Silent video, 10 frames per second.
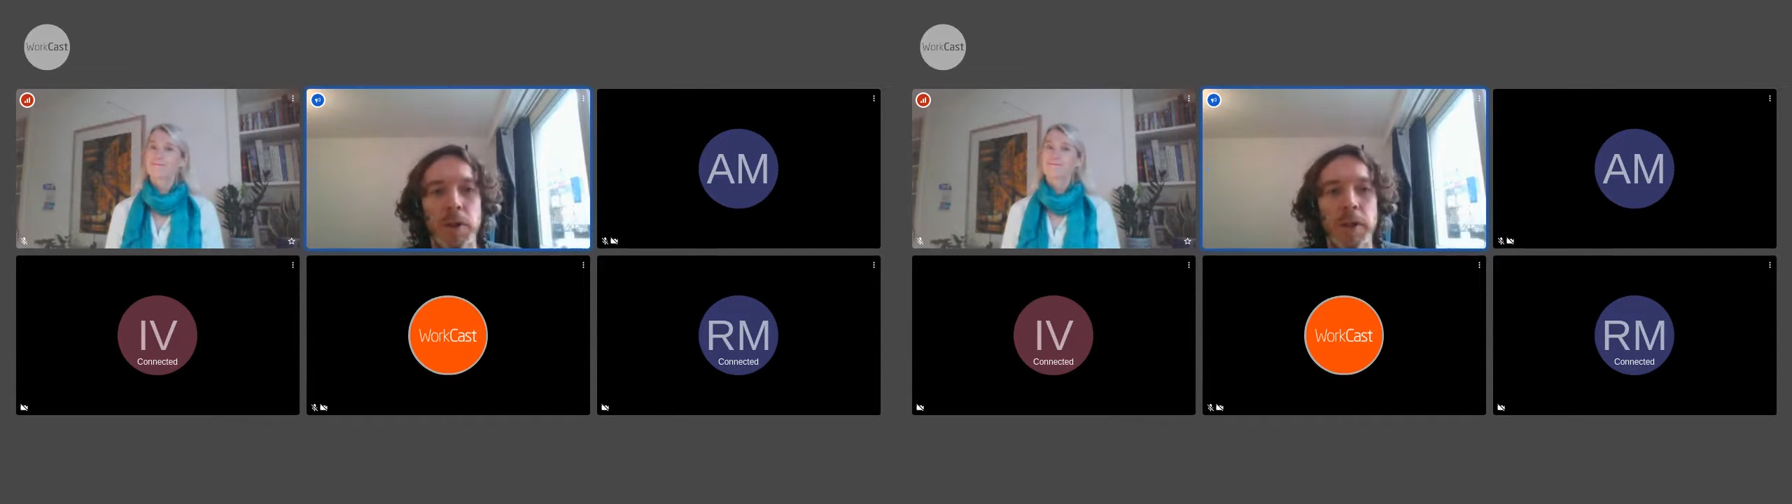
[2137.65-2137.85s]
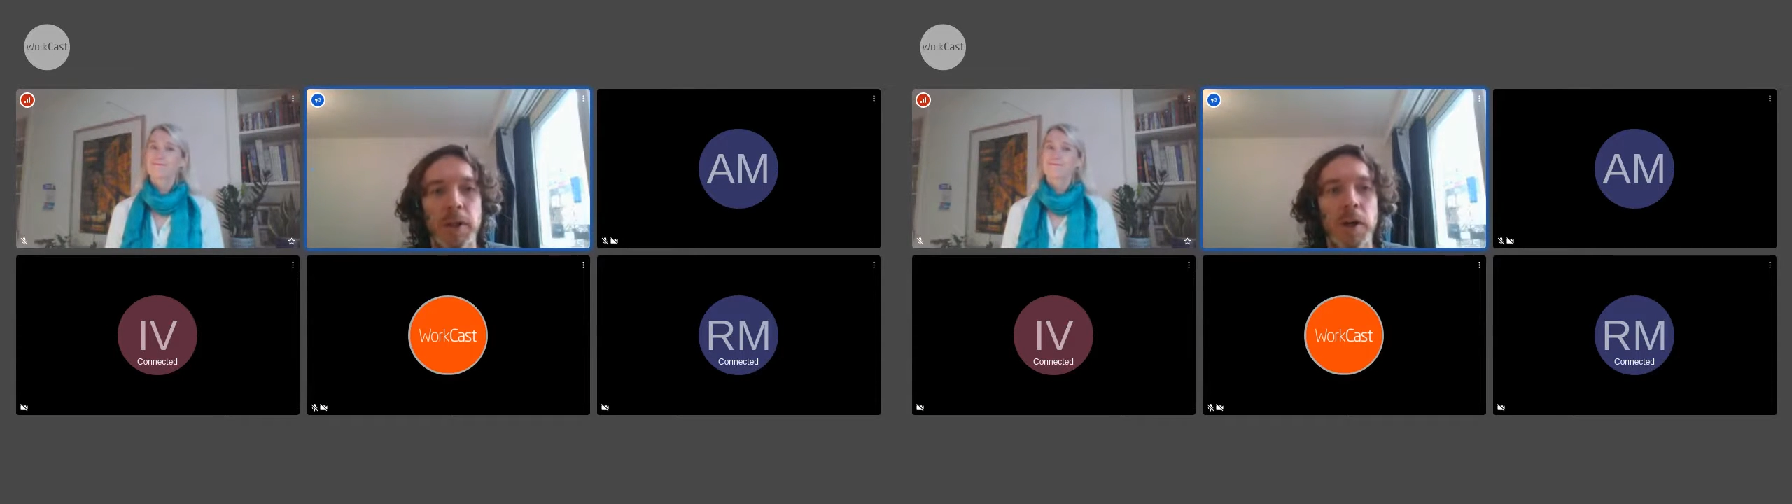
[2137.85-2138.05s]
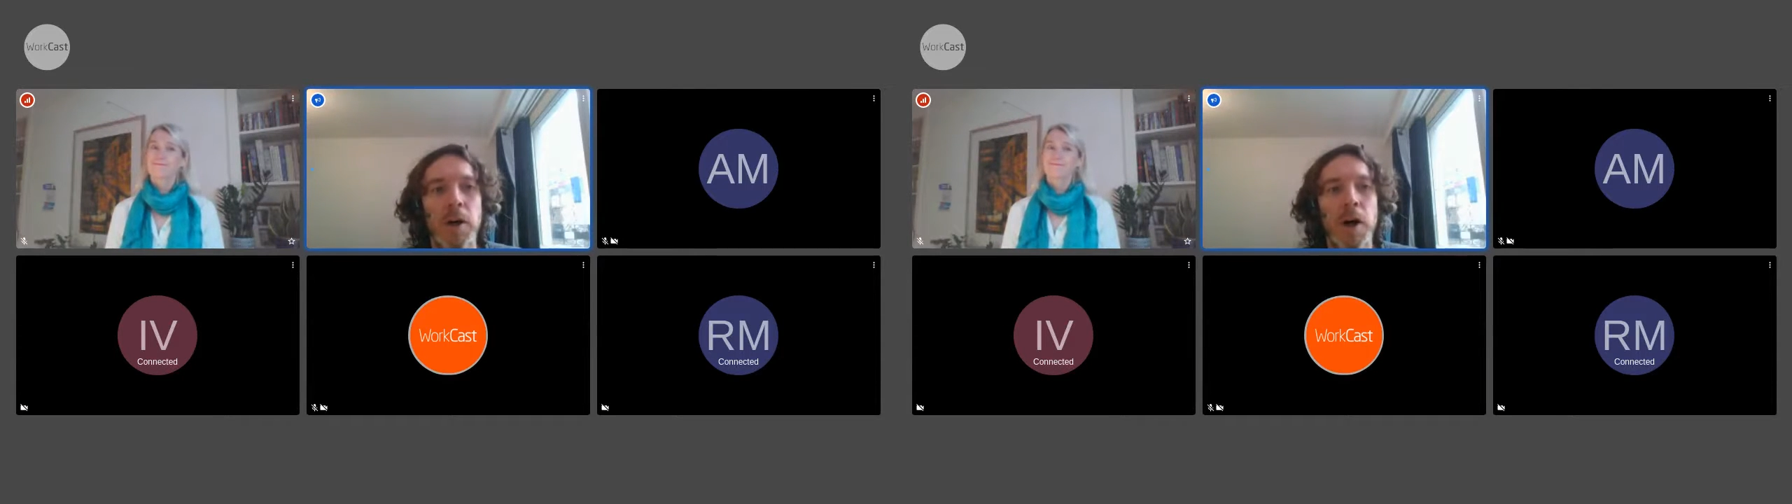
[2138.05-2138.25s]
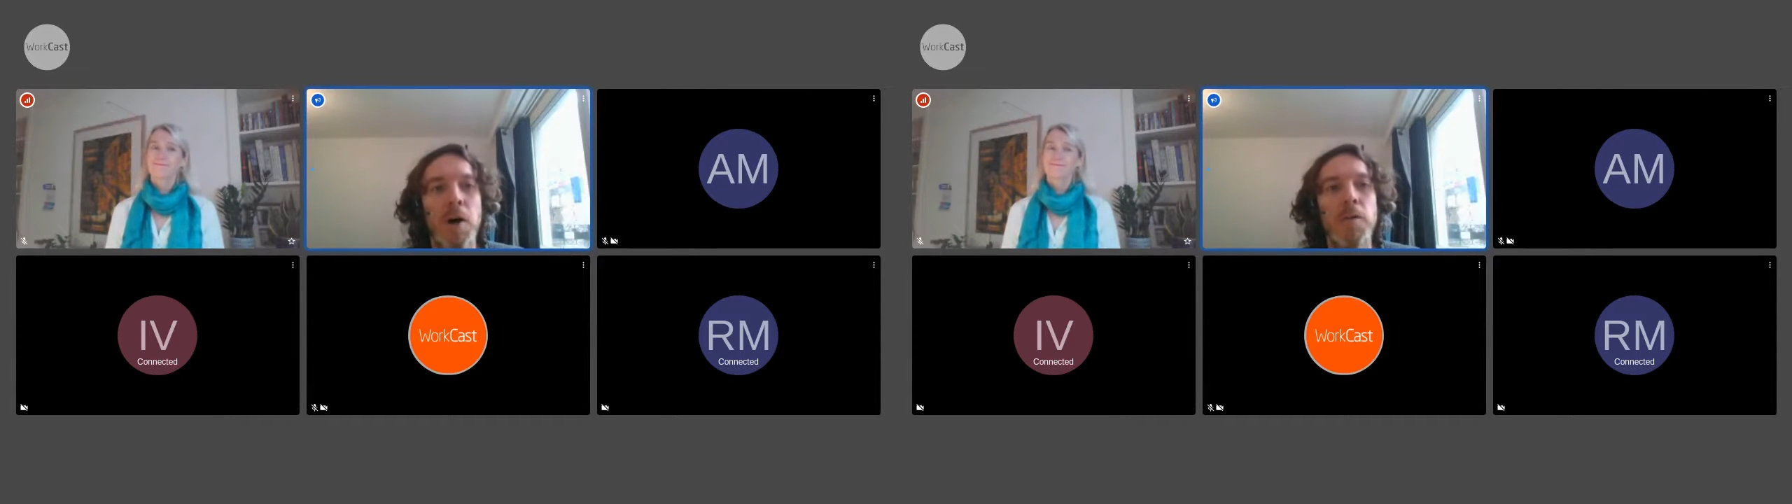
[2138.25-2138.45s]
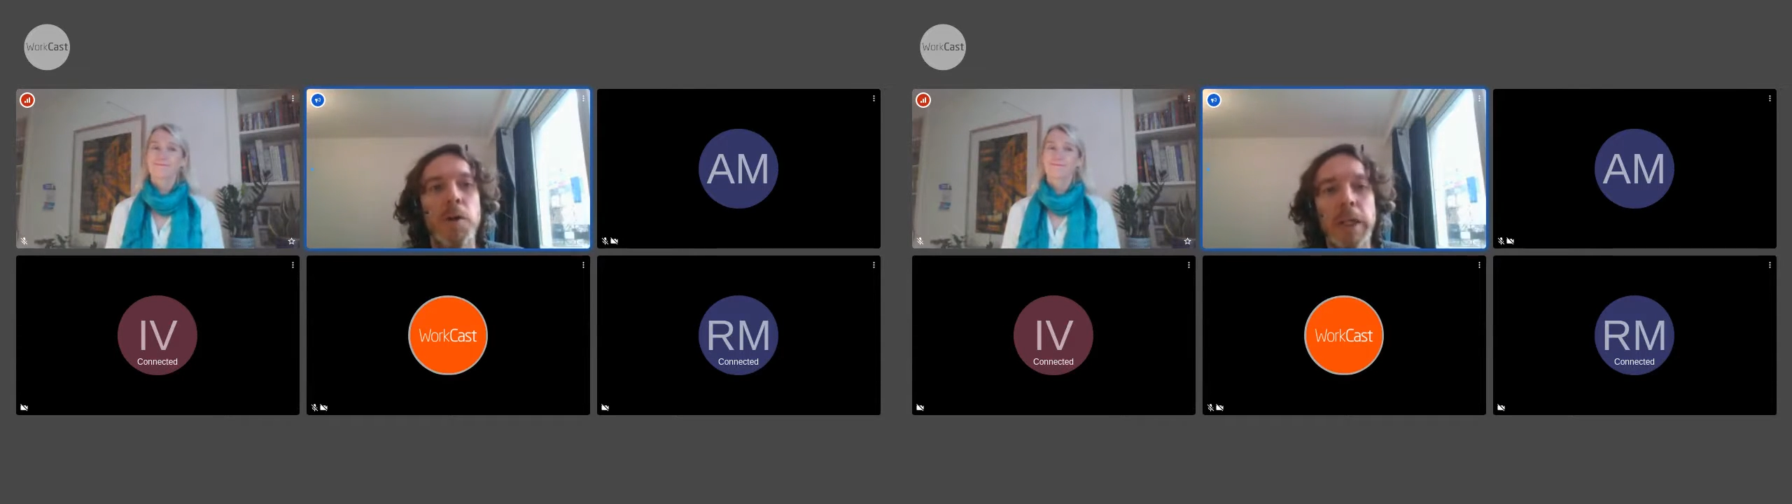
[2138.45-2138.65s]
Like,
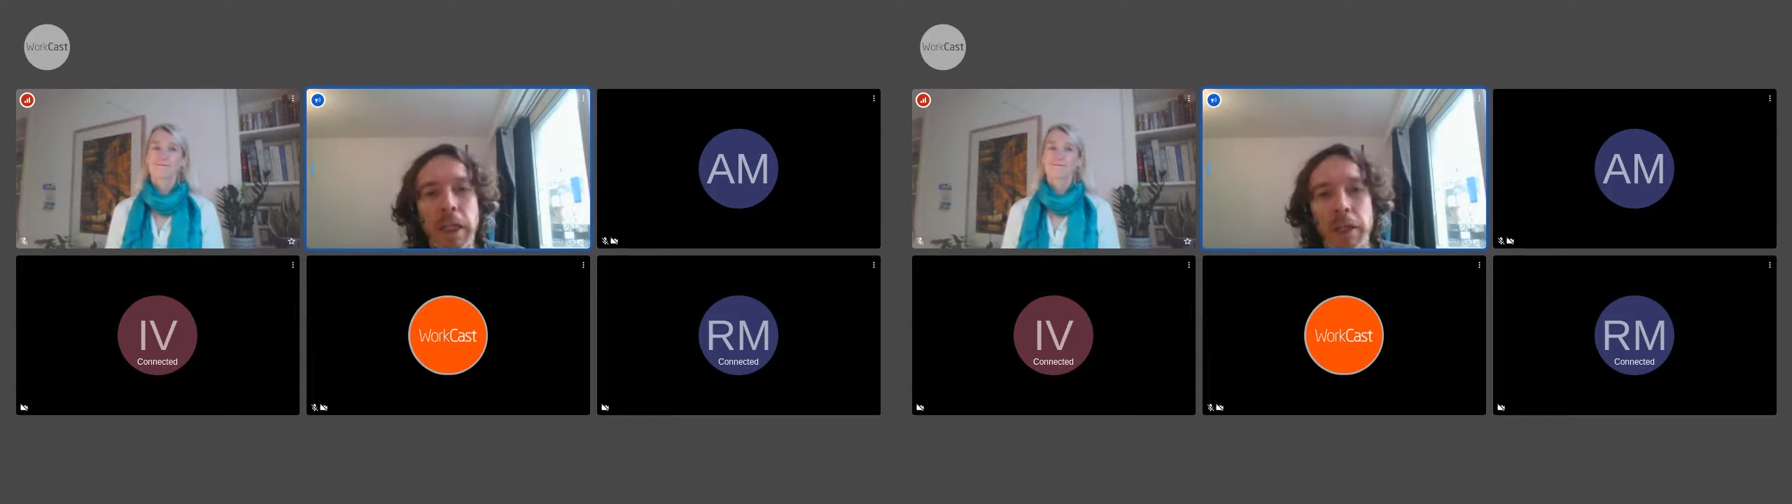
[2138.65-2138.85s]
are there any